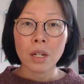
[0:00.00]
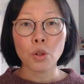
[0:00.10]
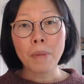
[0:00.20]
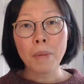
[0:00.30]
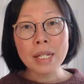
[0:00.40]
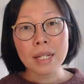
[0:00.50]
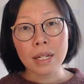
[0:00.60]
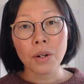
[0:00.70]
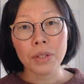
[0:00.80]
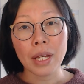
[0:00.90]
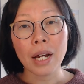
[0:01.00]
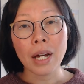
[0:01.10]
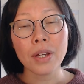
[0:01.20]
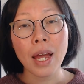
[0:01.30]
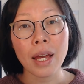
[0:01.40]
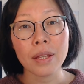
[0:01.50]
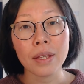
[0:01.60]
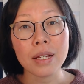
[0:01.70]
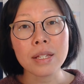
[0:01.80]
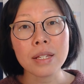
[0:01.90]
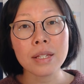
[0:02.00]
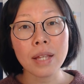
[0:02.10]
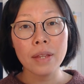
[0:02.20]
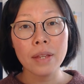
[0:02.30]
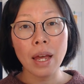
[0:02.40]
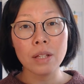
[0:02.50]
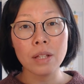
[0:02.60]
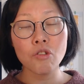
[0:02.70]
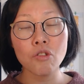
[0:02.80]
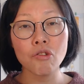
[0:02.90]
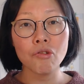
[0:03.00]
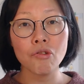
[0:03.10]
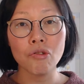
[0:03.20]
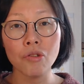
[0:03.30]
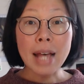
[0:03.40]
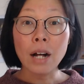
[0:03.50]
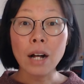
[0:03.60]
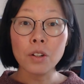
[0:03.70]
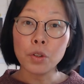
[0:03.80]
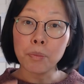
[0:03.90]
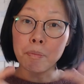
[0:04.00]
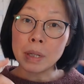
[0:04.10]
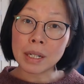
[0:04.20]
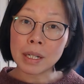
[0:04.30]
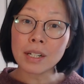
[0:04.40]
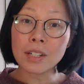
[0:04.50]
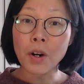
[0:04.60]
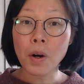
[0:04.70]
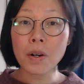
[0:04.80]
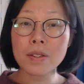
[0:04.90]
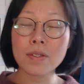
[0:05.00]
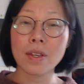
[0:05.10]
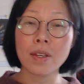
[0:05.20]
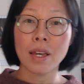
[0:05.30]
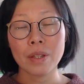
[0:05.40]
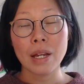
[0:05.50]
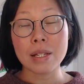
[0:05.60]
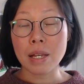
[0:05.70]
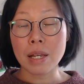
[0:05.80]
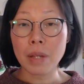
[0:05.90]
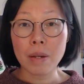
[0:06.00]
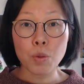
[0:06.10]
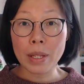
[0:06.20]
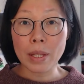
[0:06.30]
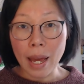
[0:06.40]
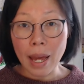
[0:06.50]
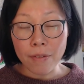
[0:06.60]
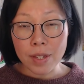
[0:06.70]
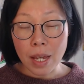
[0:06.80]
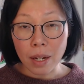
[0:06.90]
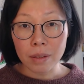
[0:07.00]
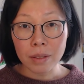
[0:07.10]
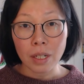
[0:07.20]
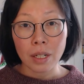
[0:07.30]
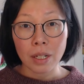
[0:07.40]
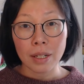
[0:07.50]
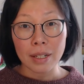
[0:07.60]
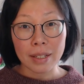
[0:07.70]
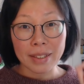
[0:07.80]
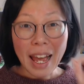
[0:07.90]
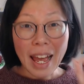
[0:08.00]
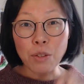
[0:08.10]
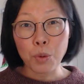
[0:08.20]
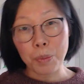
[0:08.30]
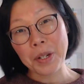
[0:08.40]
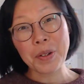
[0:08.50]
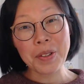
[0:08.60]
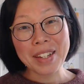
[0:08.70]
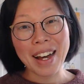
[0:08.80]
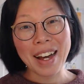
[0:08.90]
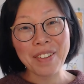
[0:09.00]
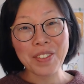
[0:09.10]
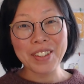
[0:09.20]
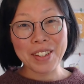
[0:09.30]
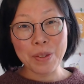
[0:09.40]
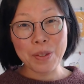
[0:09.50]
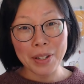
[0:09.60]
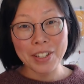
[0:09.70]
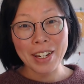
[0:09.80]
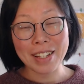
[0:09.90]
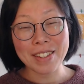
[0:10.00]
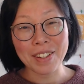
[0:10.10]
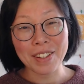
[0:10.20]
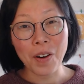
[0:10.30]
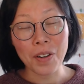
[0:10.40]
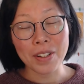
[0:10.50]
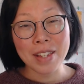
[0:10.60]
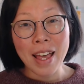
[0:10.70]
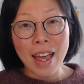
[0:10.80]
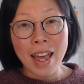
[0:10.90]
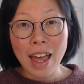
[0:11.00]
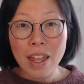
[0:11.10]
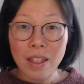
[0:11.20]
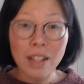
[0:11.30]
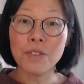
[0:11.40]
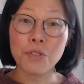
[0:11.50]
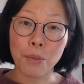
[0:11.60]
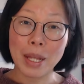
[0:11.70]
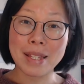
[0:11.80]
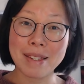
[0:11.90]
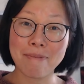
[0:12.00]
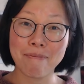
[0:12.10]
Domestika, on the other hand, is they tend to sell you per course, and sometimes when they have sale, that would be a good time to just purchase the course and learn from it.